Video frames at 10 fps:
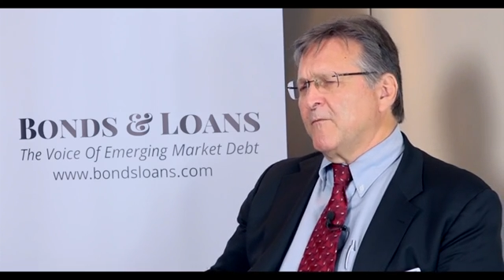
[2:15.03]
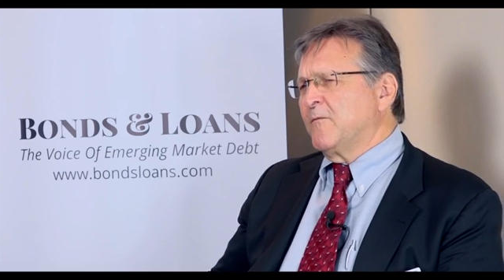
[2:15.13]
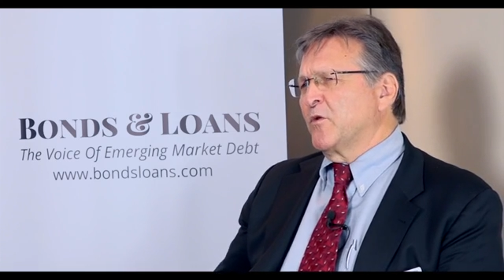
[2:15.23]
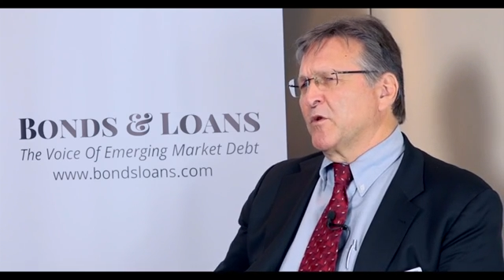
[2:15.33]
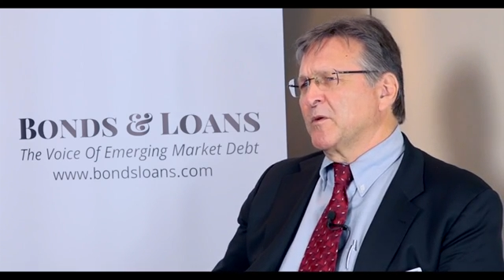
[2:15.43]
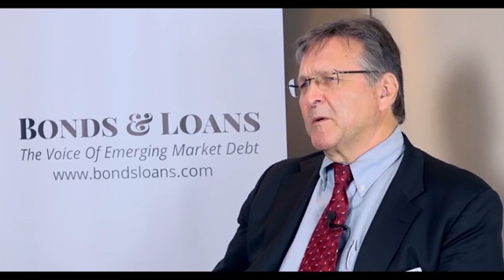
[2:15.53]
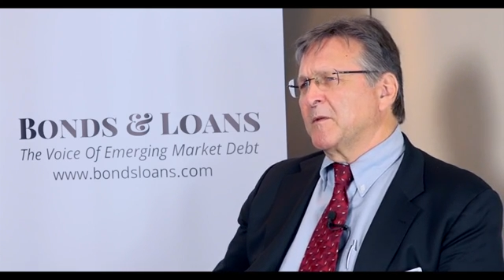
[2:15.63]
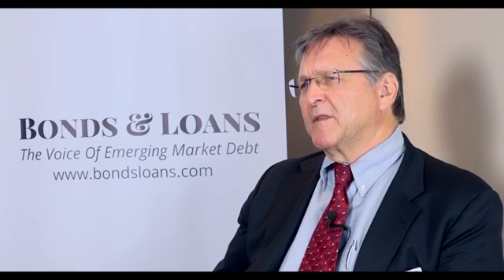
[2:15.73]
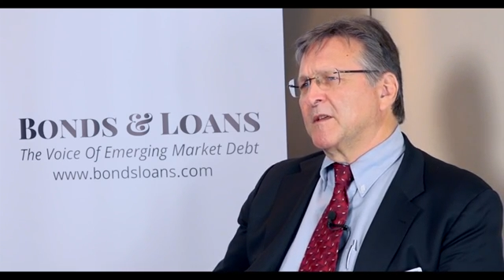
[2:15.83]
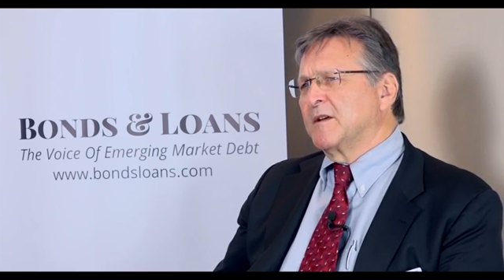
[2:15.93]
for
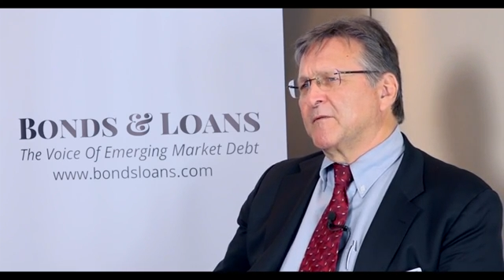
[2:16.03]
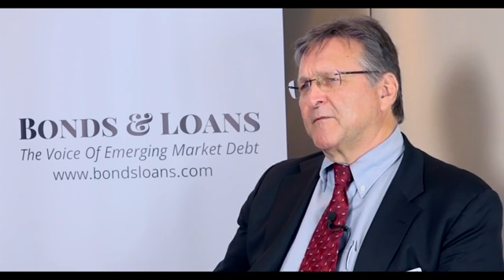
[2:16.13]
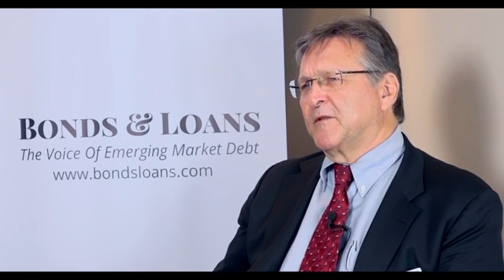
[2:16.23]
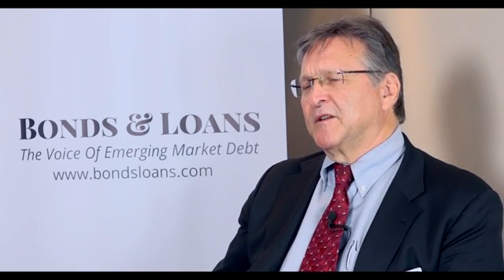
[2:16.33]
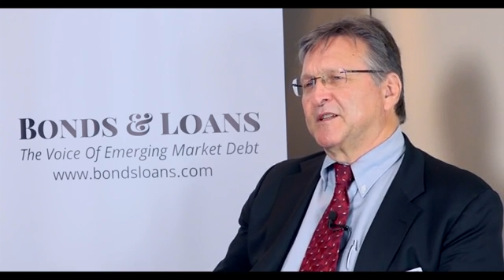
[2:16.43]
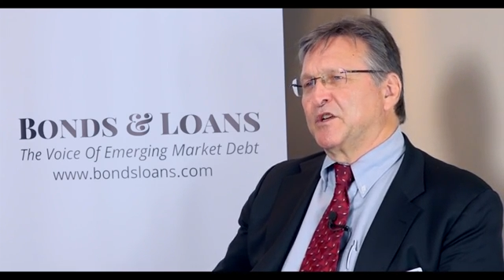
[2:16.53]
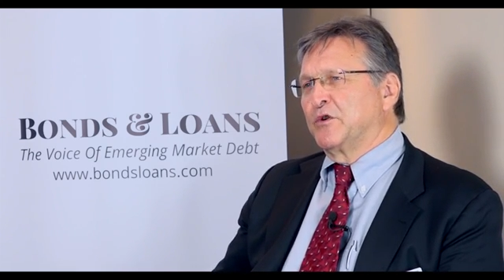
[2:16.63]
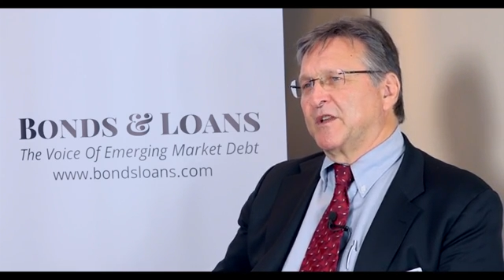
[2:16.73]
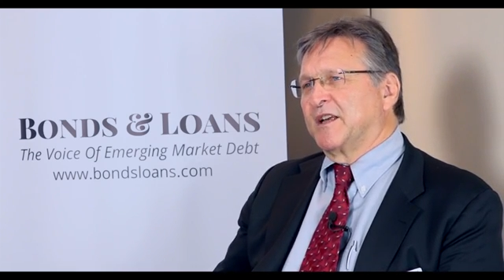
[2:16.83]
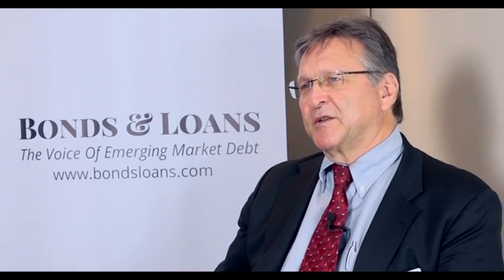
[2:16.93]
the funds
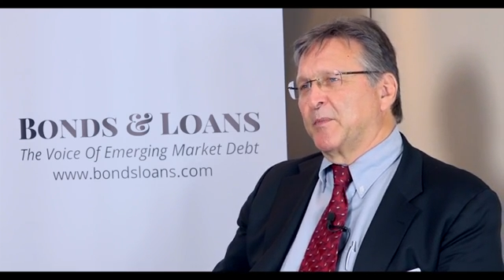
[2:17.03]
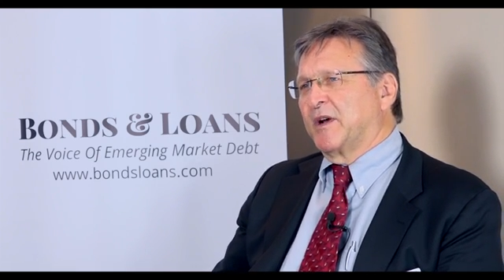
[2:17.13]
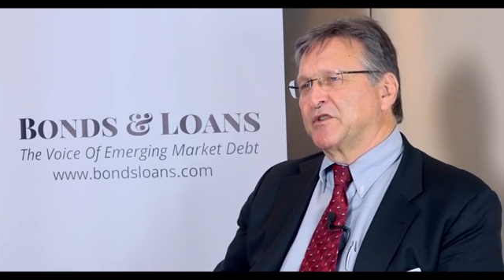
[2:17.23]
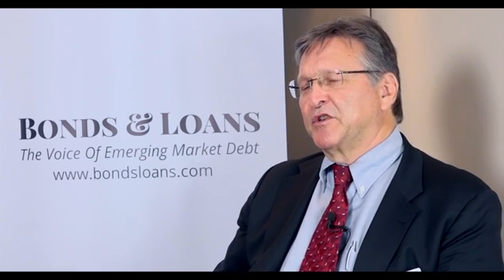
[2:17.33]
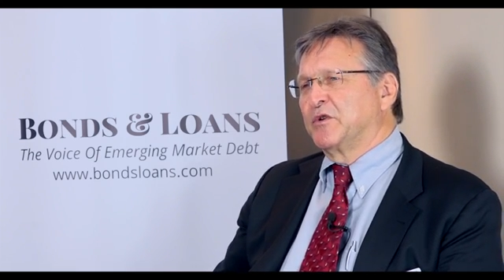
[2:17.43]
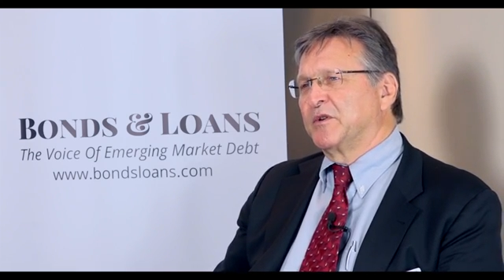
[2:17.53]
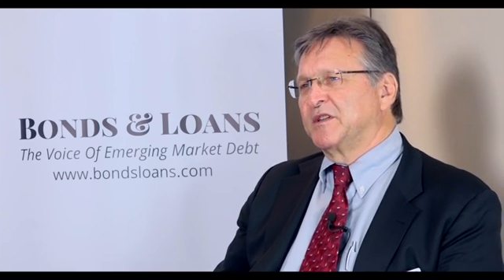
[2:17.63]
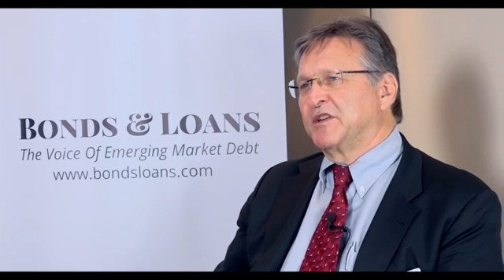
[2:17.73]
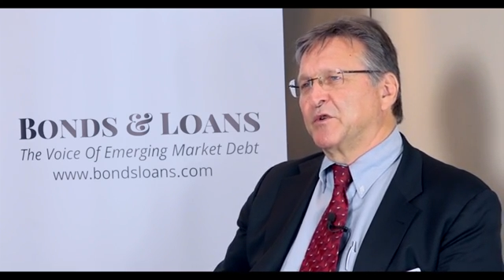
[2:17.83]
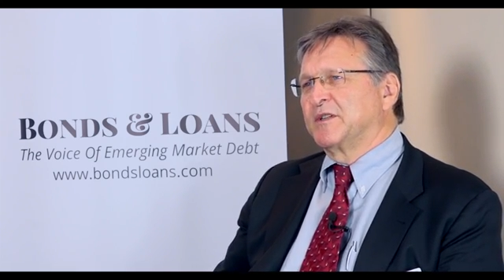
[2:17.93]
here in the asset-backed
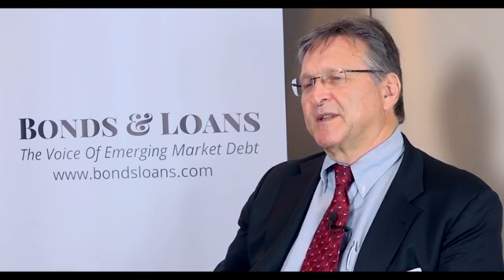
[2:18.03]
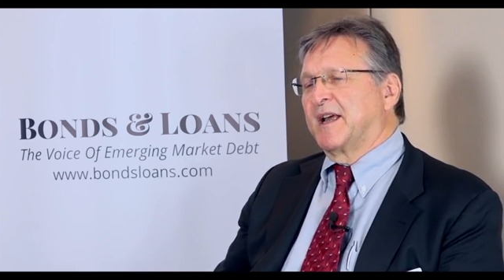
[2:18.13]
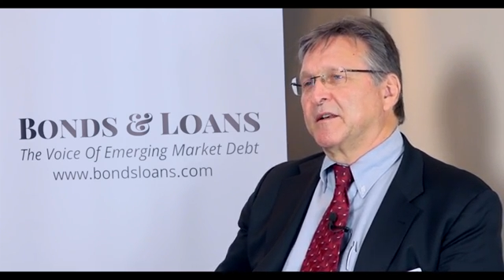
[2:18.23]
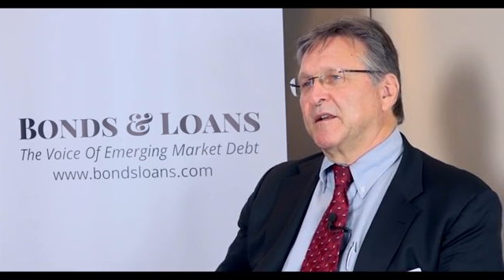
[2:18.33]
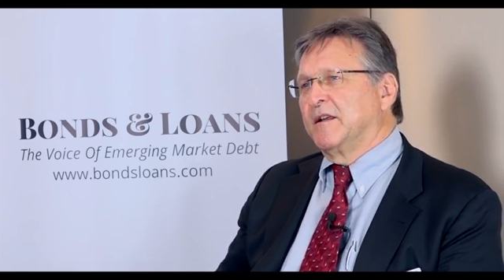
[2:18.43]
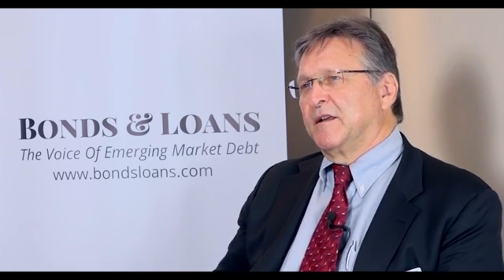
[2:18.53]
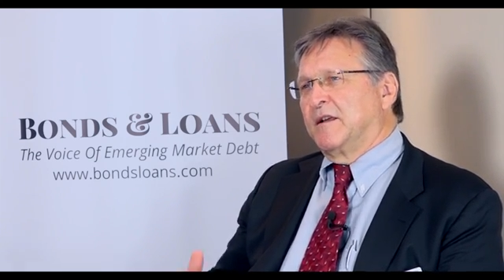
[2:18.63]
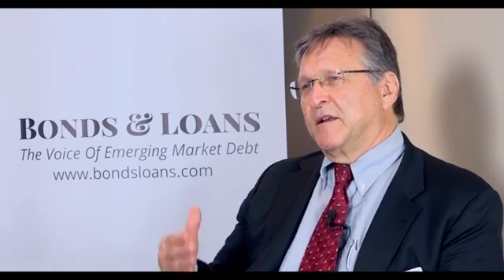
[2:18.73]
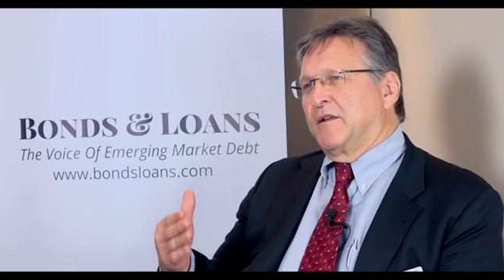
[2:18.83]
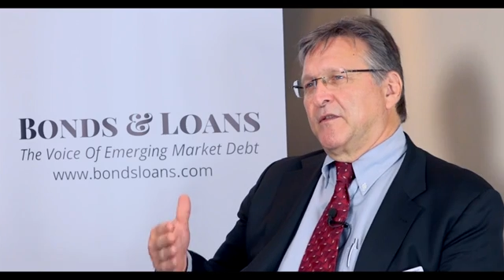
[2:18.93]
securities here is that
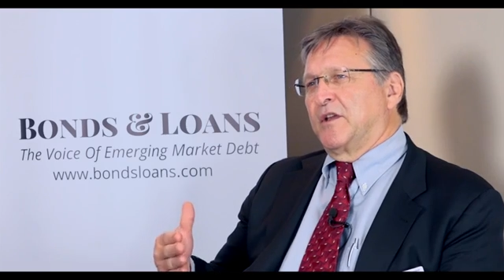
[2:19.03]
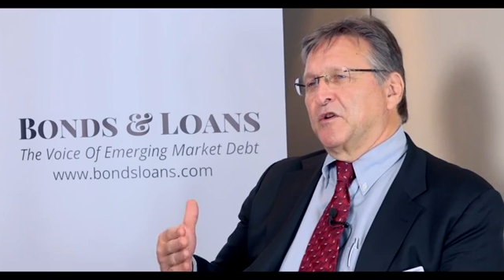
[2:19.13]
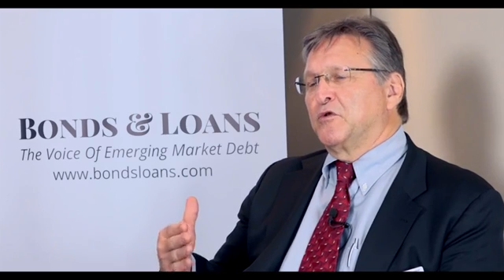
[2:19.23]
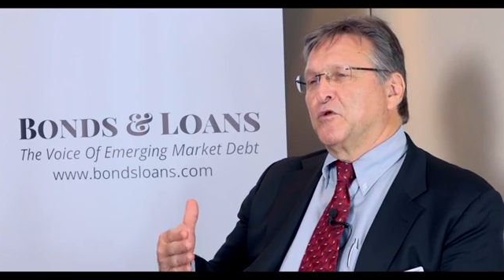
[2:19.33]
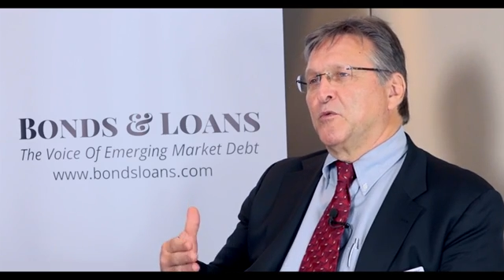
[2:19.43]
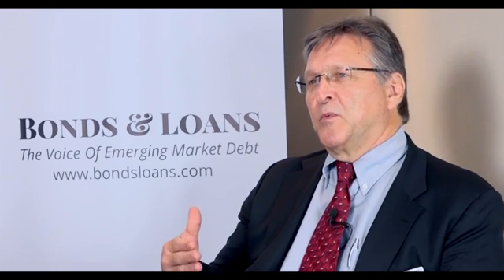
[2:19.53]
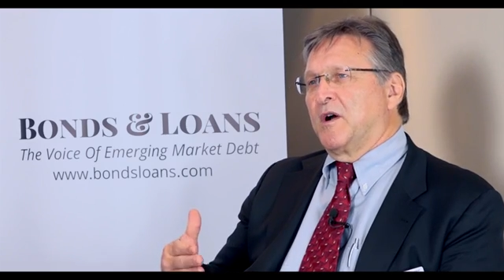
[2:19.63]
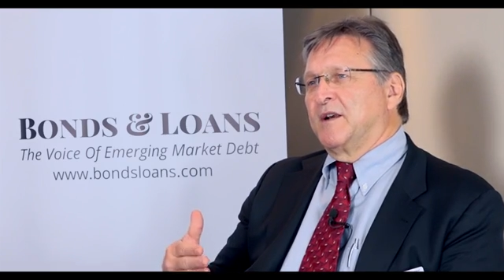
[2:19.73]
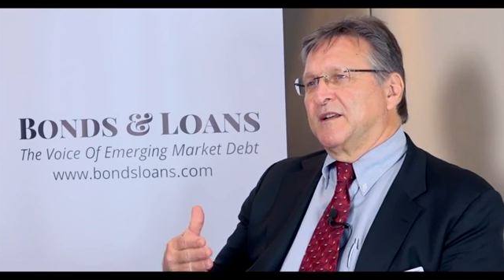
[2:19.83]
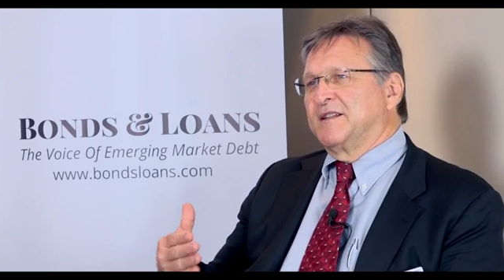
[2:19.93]
the
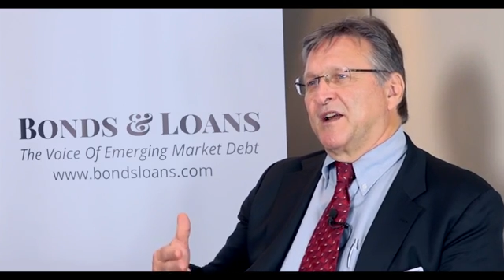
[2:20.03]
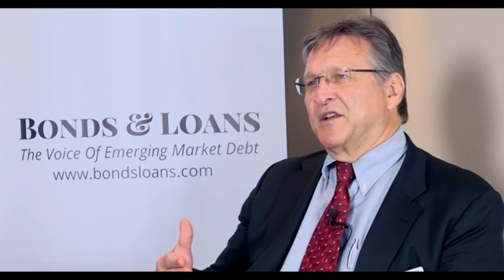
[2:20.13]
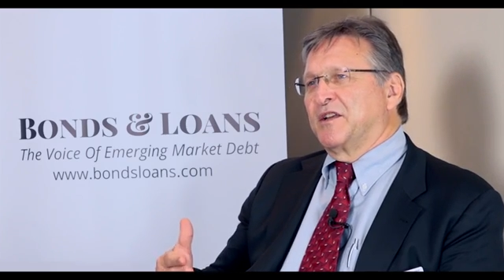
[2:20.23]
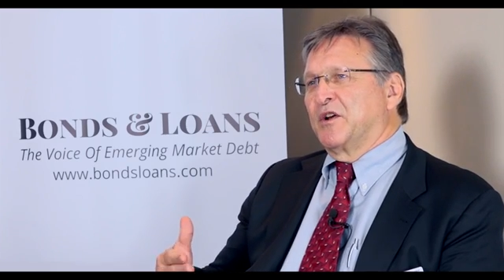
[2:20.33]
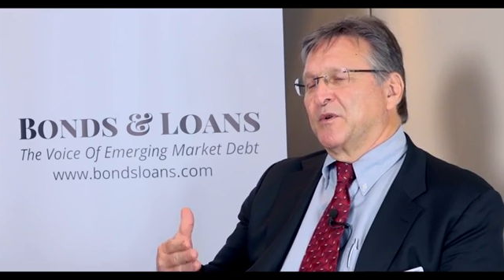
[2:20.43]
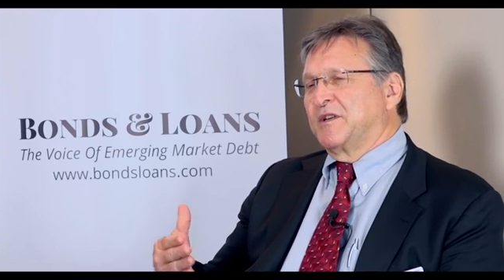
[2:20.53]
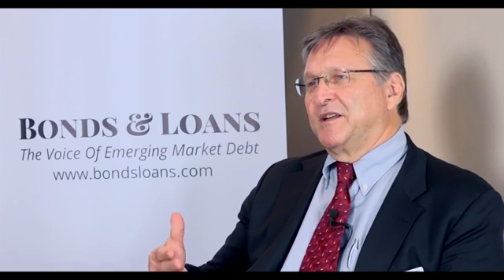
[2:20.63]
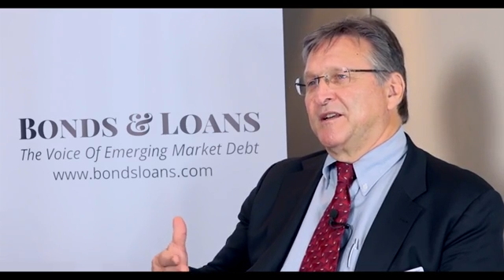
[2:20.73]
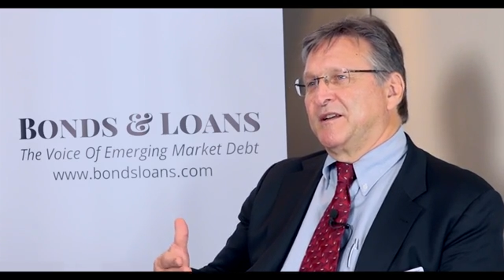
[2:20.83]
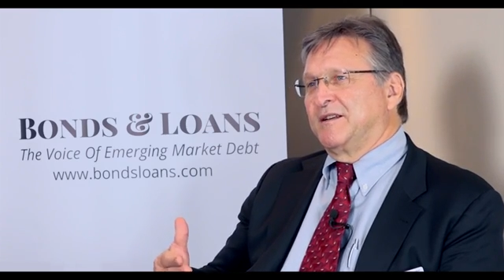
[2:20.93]
coupon is not
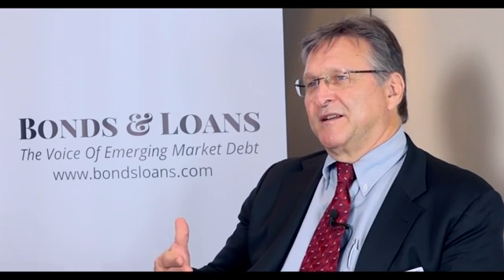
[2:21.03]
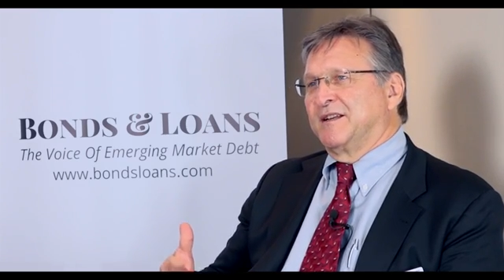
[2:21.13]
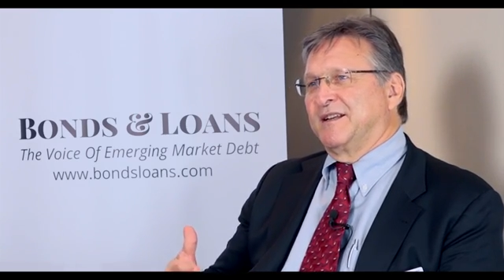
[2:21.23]
guaranteed.